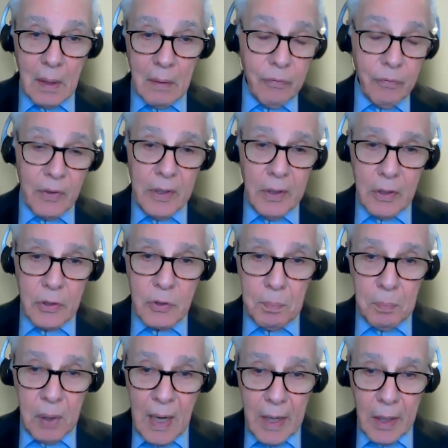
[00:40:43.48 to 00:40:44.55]
For years
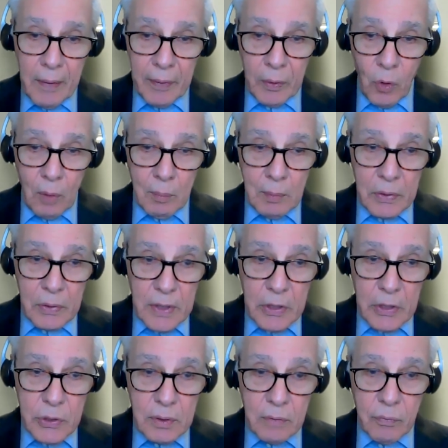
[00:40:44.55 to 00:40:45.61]
prior to the
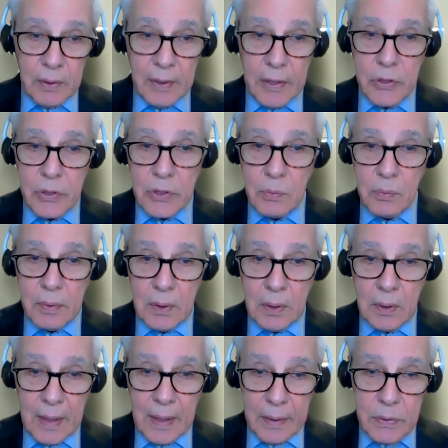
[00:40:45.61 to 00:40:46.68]
normalization of relations with the
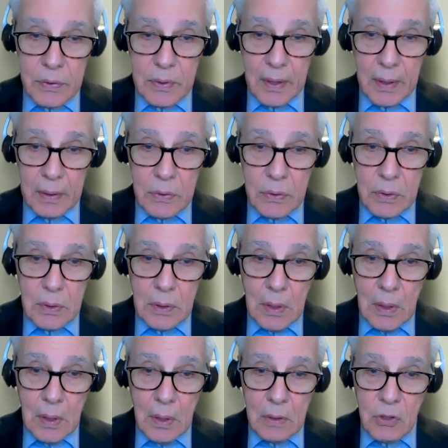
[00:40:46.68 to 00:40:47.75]
United States,
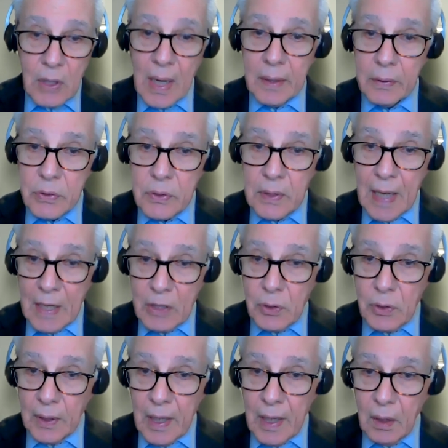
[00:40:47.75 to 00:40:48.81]
China's
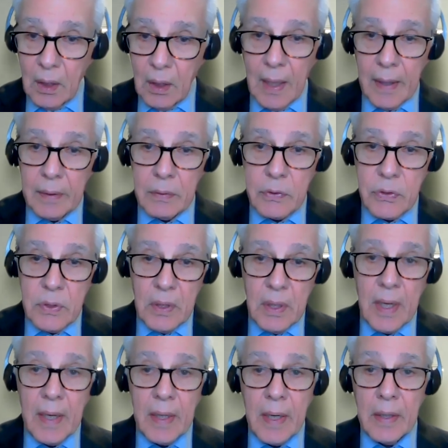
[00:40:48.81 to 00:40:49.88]
national airline,
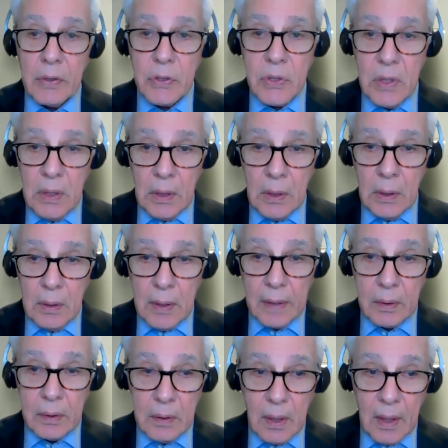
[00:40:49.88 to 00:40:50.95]
CAAC at
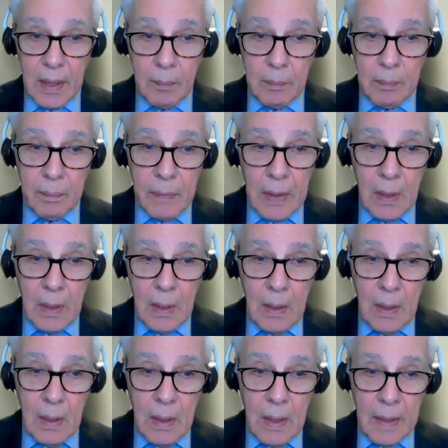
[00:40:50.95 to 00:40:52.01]
the time,
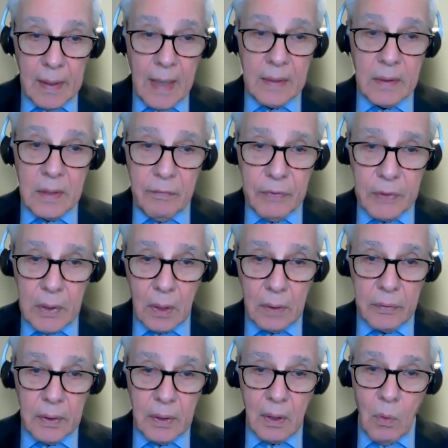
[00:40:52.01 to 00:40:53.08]
had had
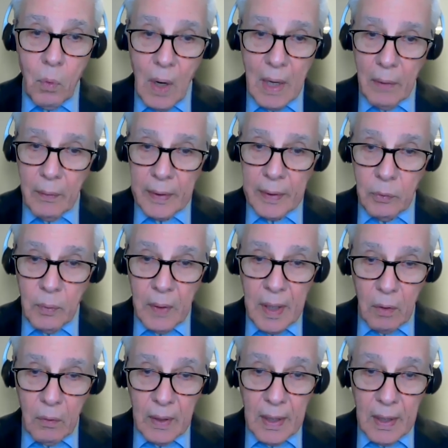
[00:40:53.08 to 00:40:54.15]
difficulty acquiring new
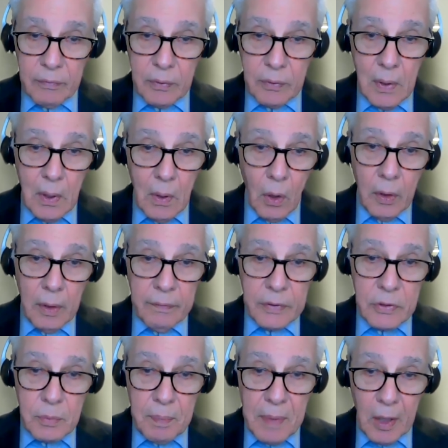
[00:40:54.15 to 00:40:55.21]
aircraft or
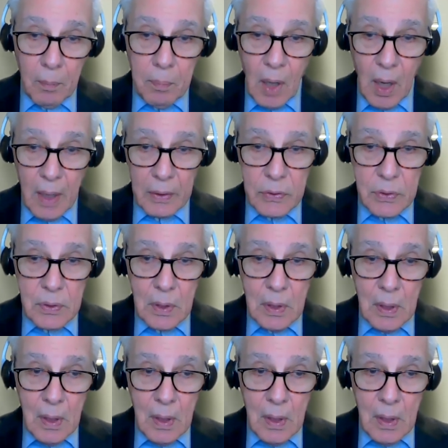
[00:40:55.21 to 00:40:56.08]
even spare parts.